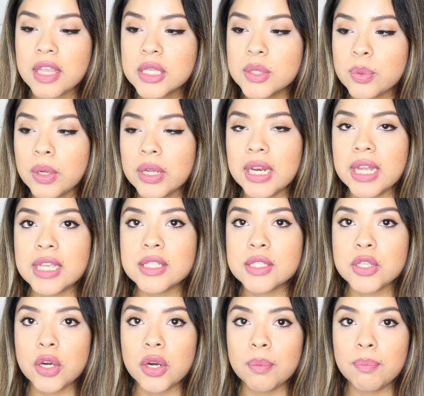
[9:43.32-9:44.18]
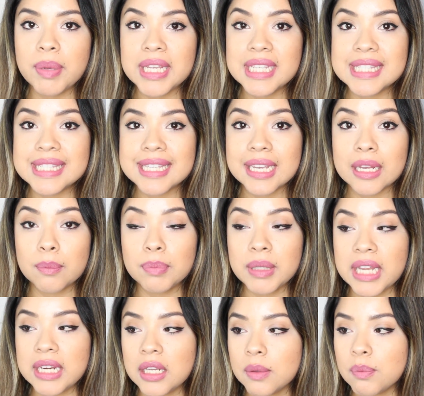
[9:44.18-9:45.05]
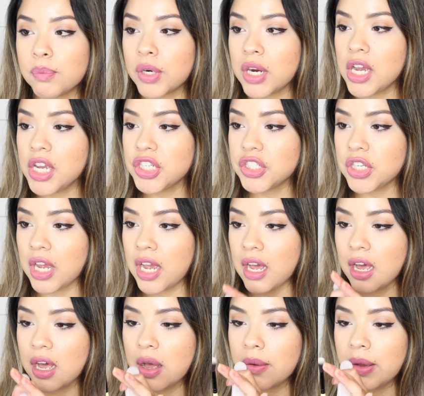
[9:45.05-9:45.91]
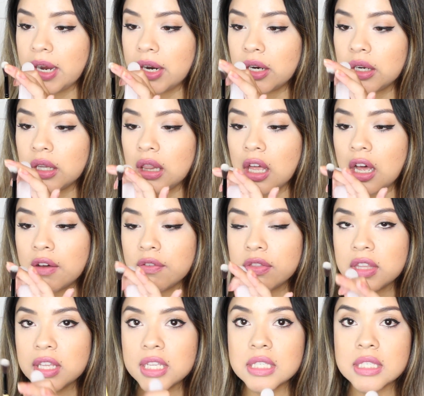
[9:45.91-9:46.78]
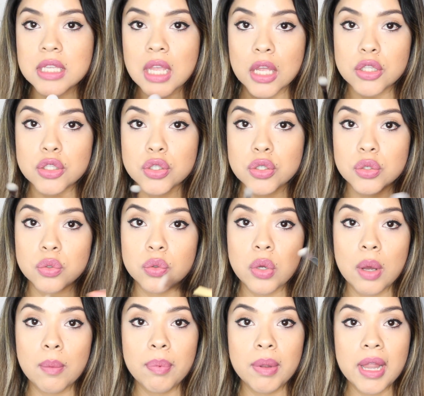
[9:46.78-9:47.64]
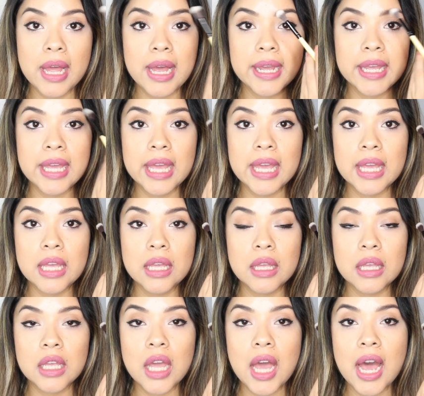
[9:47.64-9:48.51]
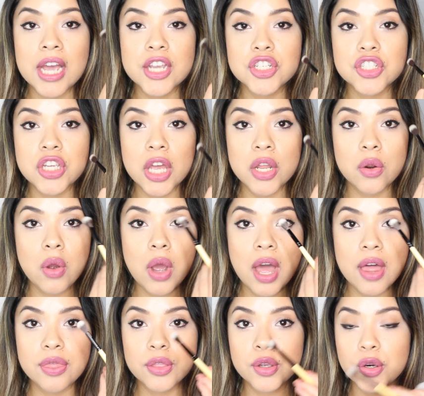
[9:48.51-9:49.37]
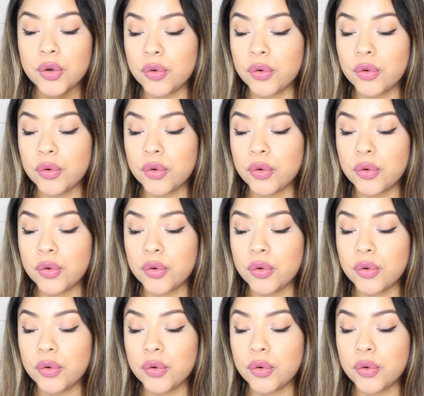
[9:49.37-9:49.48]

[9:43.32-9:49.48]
This one is your basic blending brush. Uh, I love these uh, to apply a eyeshadow on the